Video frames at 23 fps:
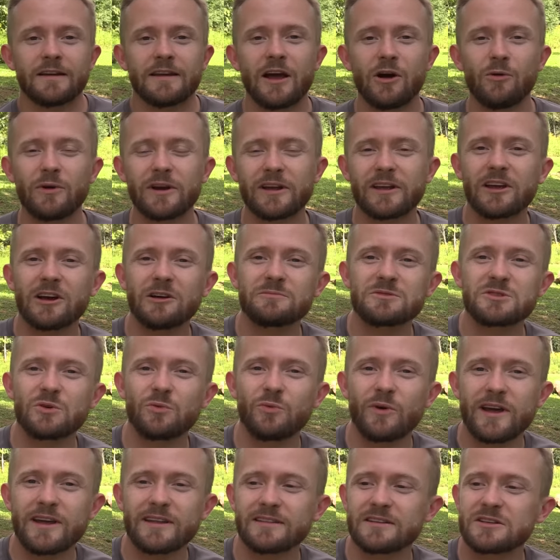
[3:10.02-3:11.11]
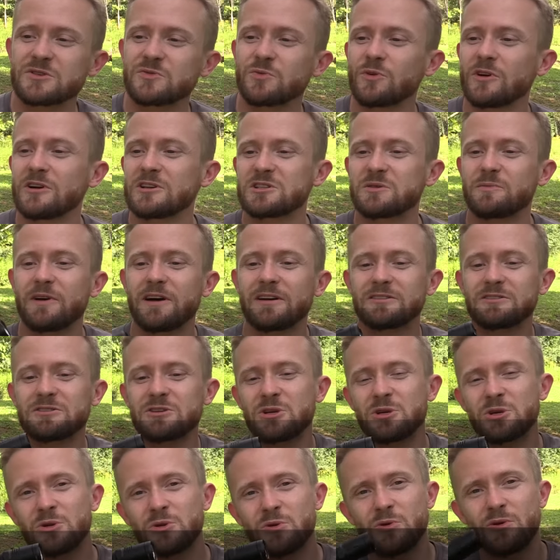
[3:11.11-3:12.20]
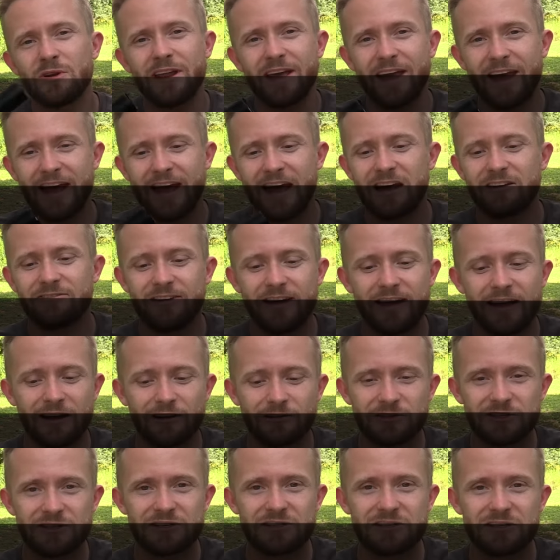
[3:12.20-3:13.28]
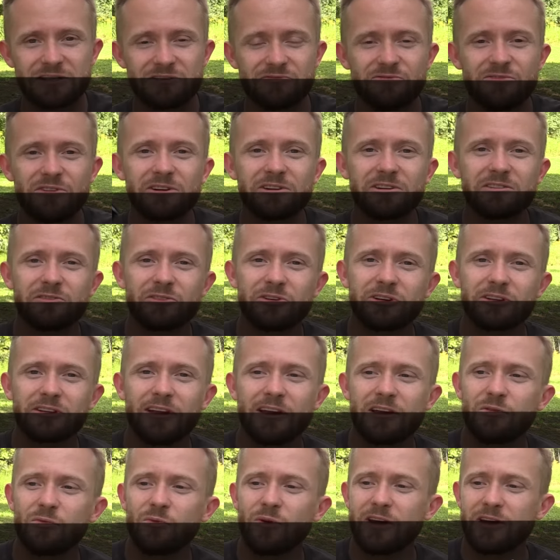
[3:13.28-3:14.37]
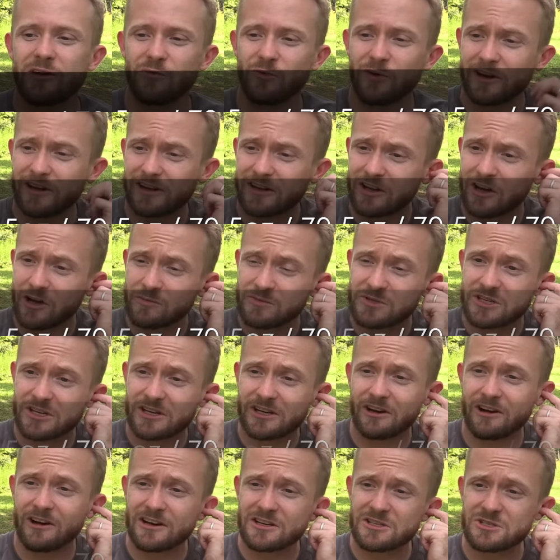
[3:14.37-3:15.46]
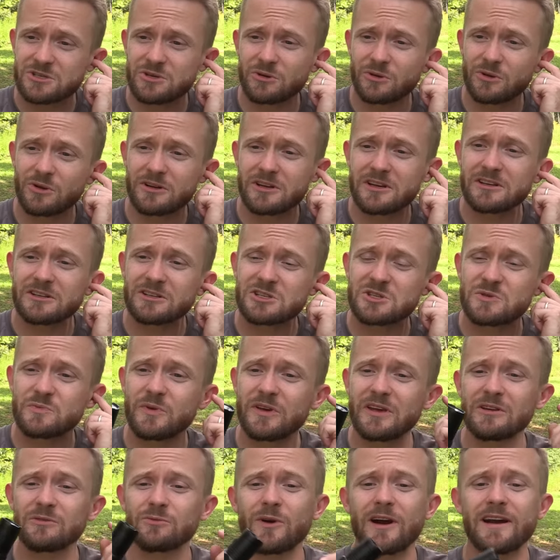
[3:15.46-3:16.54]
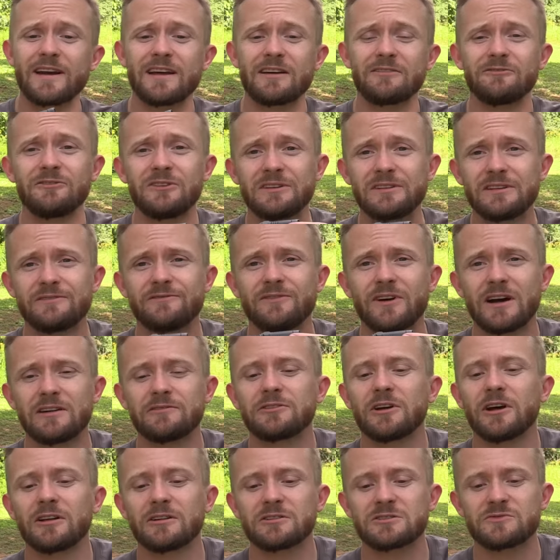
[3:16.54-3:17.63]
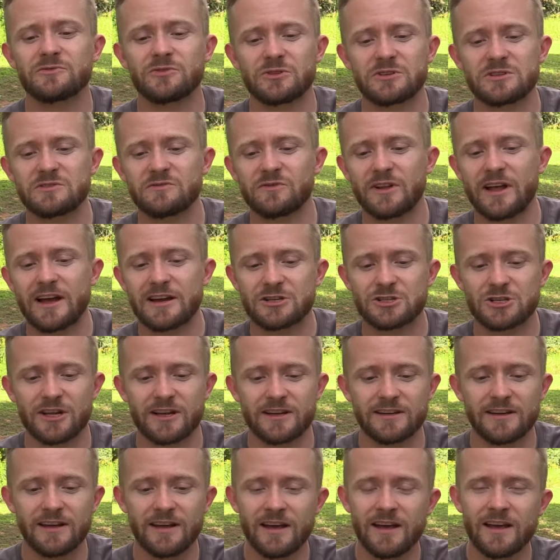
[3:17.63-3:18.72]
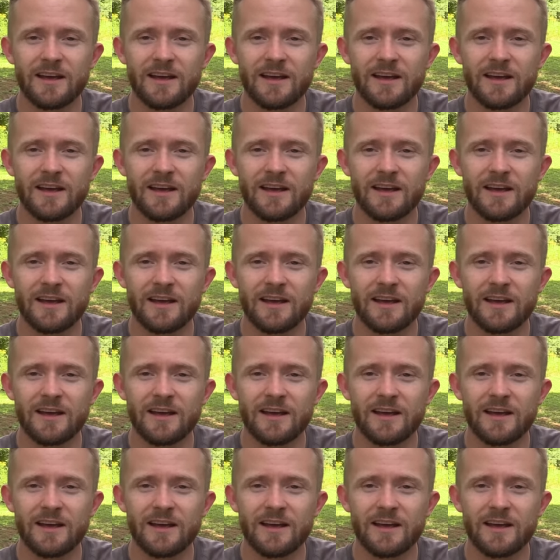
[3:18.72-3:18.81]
Now when it comes to weight, this runs about two and a half ounces. It's very, very lightweight. When it comes to cost, you're looking to spend right at $55 for this flashlight.